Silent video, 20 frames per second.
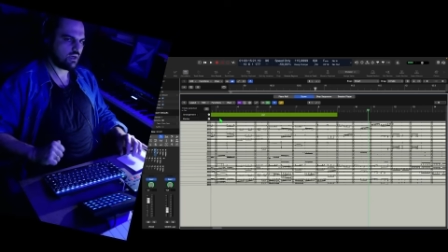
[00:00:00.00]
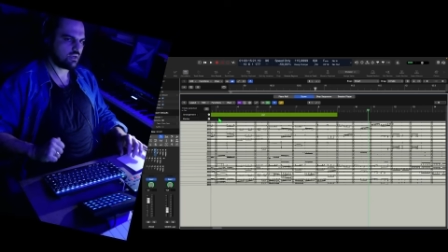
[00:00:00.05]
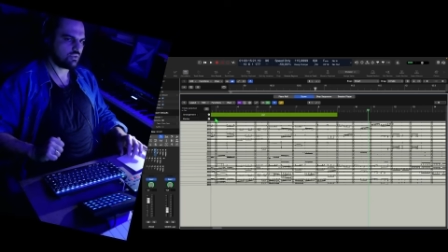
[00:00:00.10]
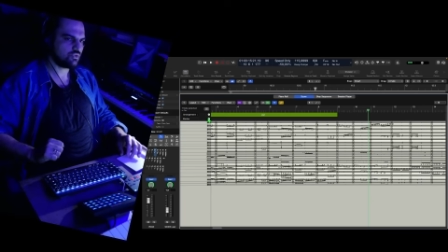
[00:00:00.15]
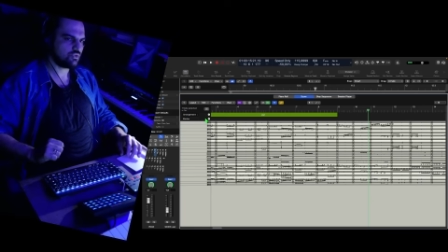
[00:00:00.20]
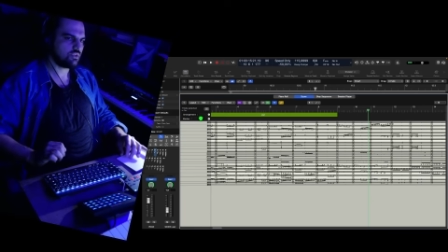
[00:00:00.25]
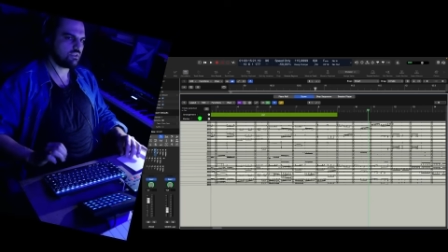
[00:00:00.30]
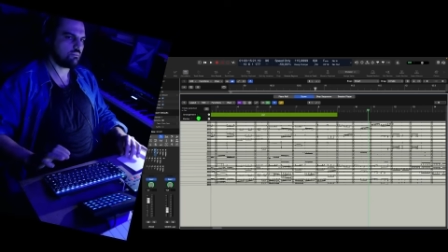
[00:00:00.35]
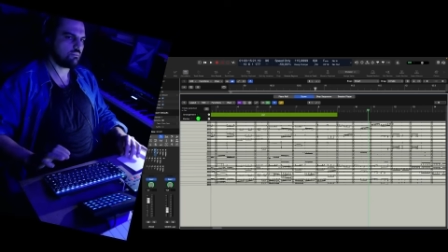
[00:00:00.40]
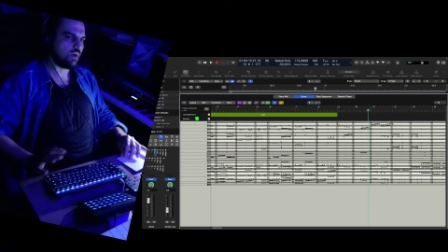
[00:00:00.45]
So
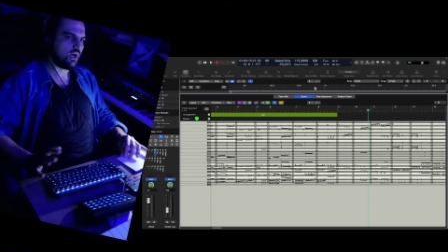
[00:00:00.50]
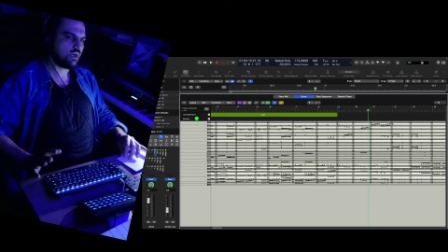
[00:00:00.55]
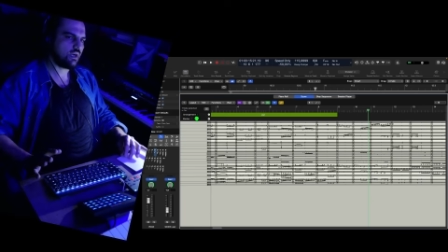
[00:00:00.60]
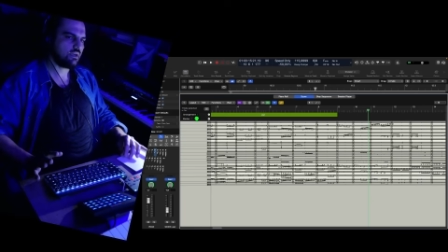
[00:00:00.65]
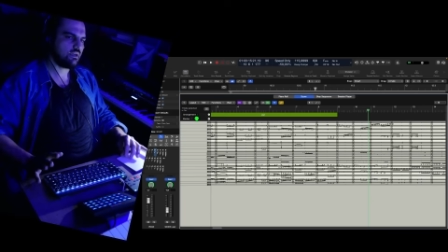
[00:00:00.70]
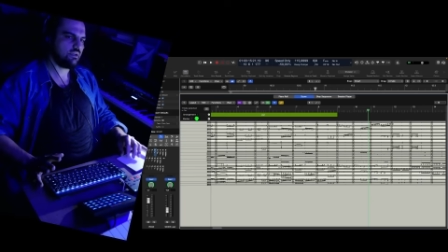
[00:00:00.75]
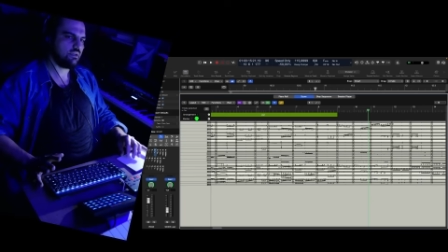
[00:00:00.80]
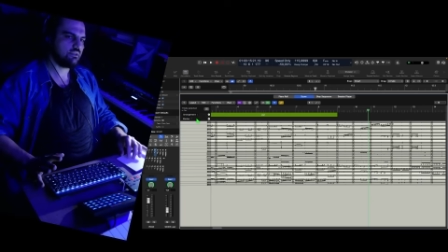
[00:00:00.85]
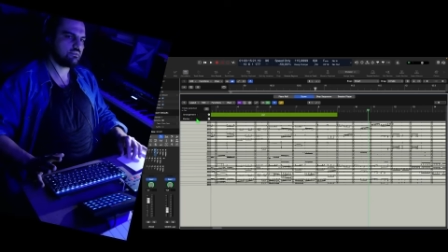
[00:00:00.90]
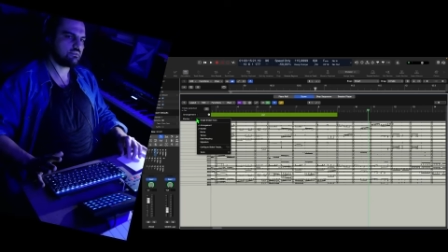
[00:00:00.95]
the marker
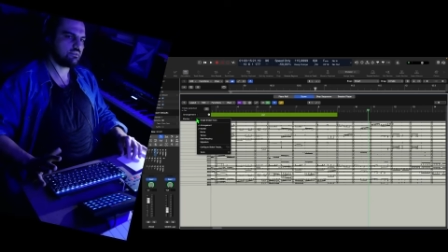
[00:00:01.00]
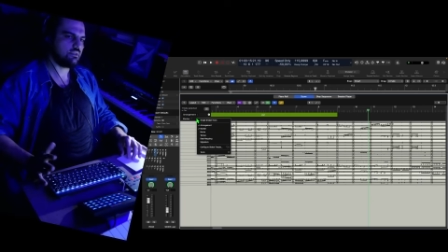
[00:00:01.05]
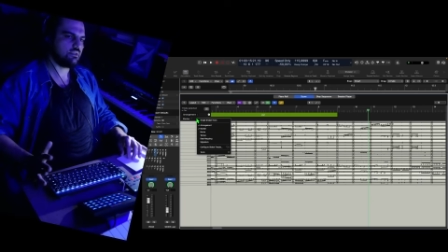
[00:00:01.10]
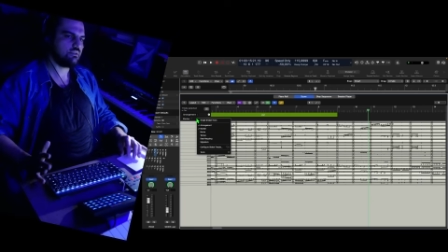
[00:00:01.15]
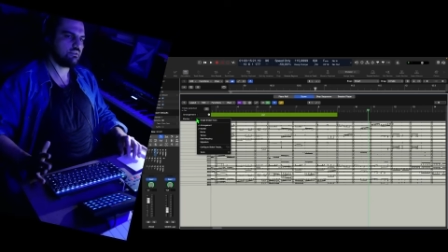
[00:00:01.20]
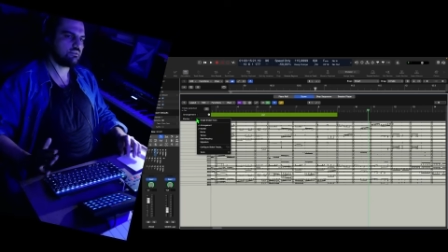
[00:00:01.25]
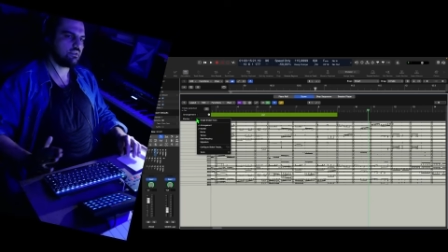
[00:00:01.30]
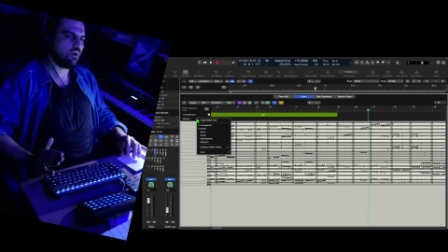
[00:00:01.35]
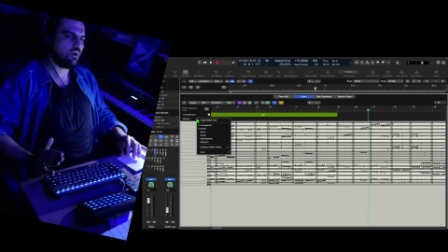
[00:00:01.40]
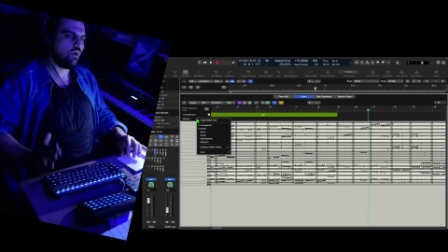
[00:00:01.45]
is
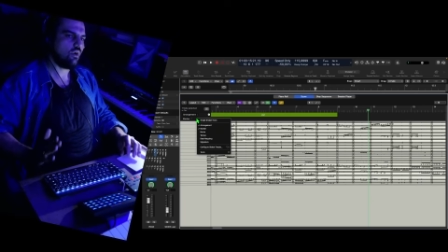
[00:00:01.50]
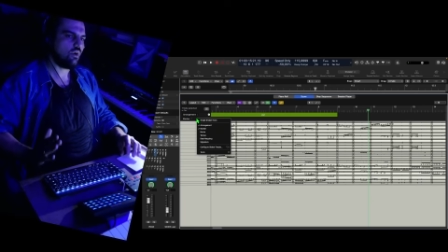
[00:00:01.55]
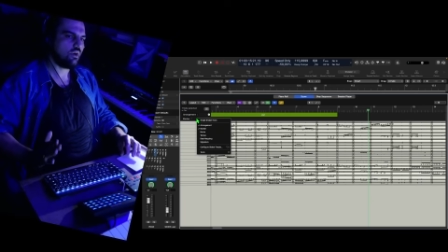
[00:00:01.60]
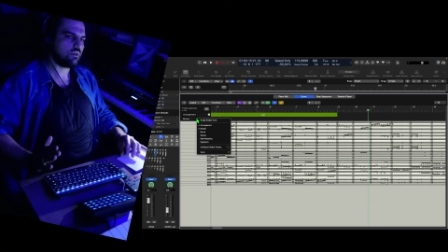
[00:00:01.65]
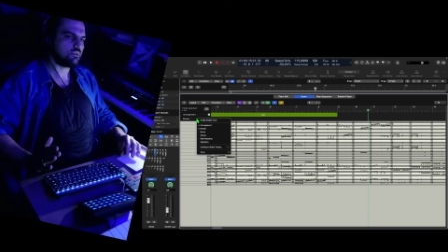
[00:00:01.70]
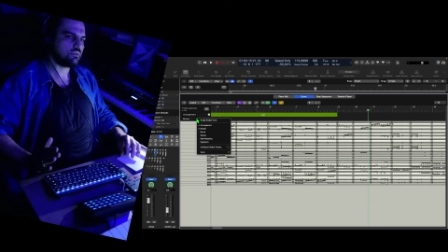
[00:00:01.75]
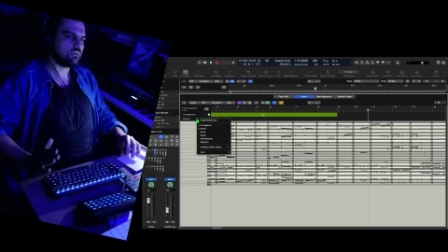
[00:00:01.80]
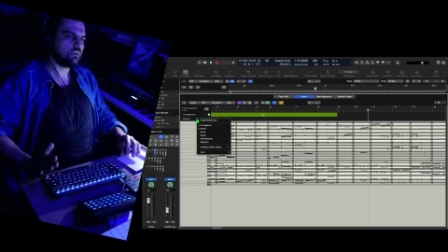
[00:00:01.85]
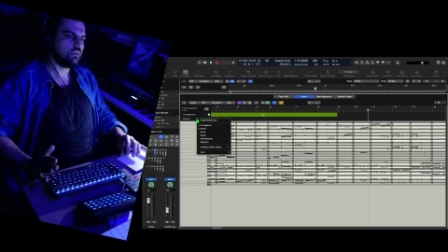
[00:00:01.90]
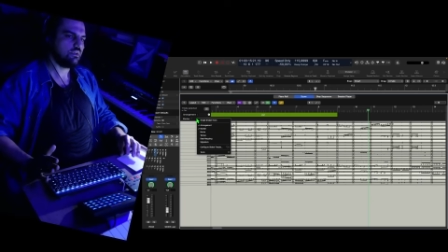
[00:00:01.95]
the heart,